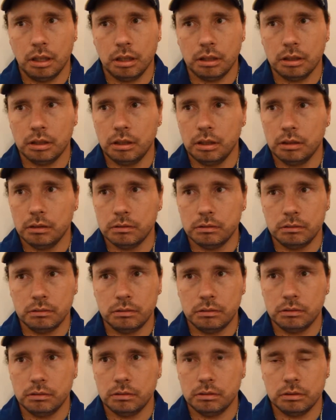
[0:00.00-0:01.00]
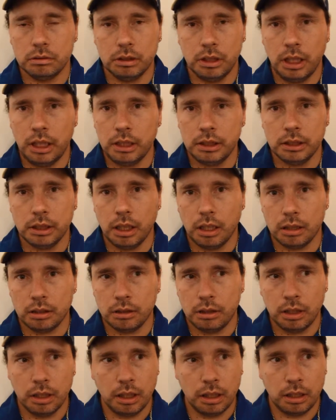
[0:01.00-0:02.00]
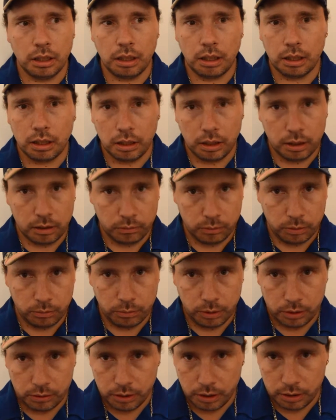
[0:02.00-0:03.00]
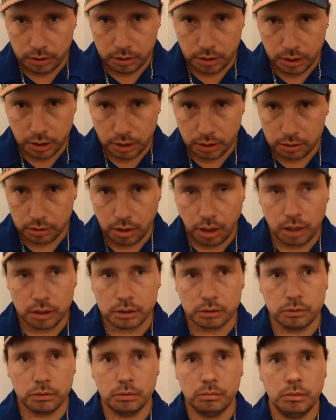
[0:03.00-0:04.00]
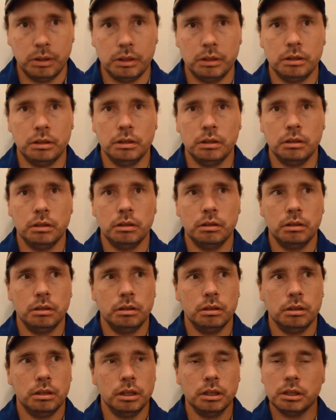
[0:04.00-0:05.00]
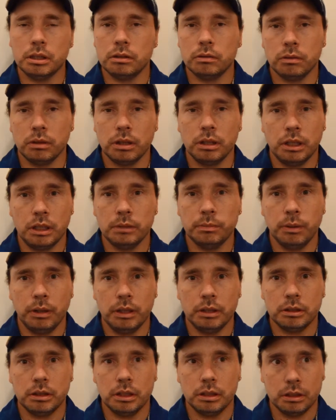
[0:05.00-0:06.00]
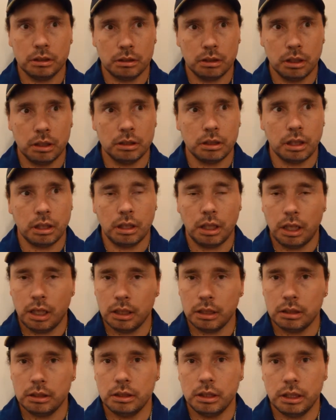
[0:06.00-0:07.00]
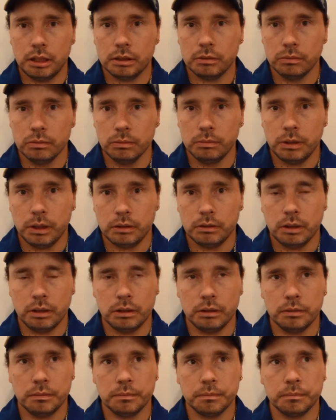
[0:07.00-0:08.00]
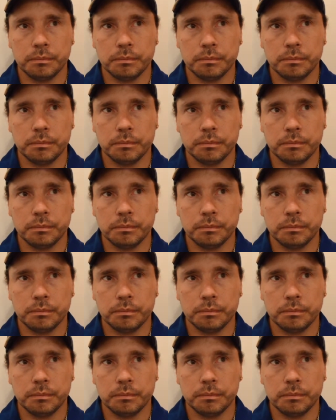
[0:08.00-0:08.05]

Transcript: You know, they got a lot of room down here. They got lots of room, and this is a really nice place. There's a lot of nice room down here.